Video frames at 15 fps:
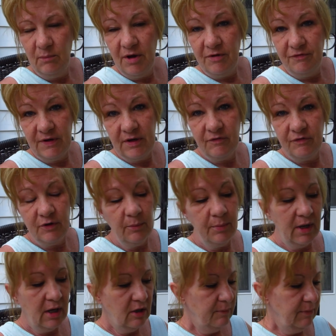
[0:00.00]
My feet feel
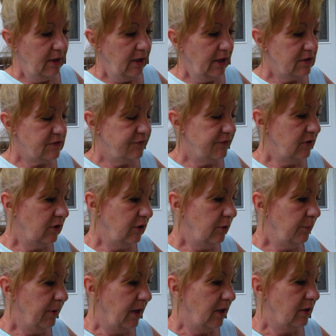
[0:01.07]
better, my legs feel a
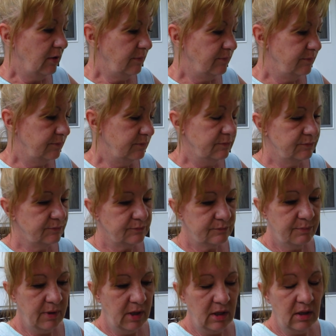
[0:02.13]
little better,
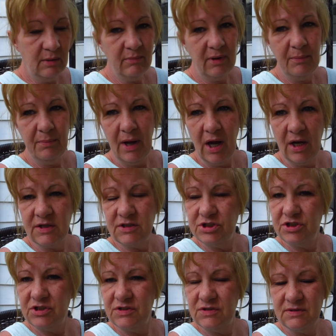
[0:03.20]
but my back
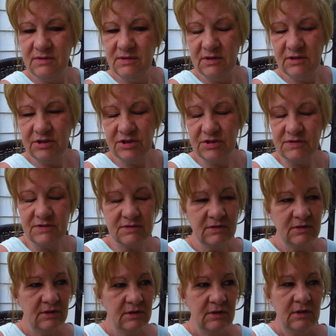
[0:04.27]
is just, it's
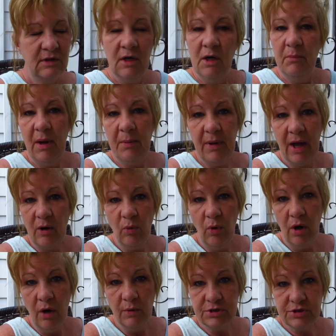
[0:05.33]
just, my back
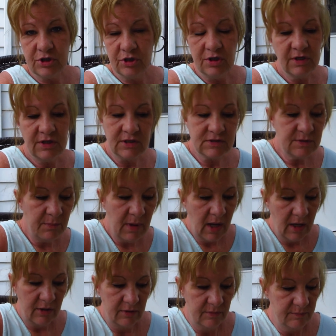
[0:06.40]
will always hurt. It doesn't
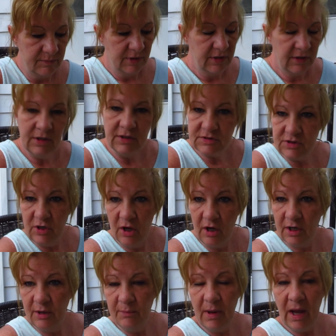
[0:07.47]
matter. It, it's
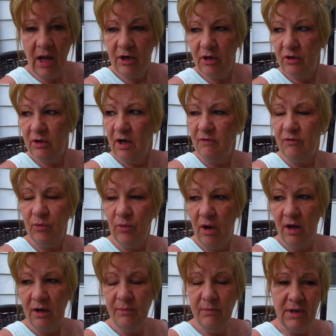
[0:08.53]
not going to matter. I have a
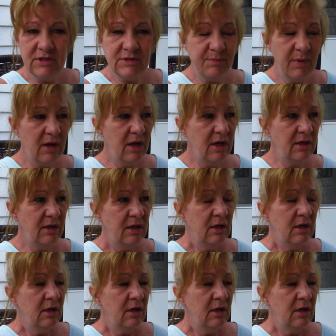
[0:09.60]
rod in my spine.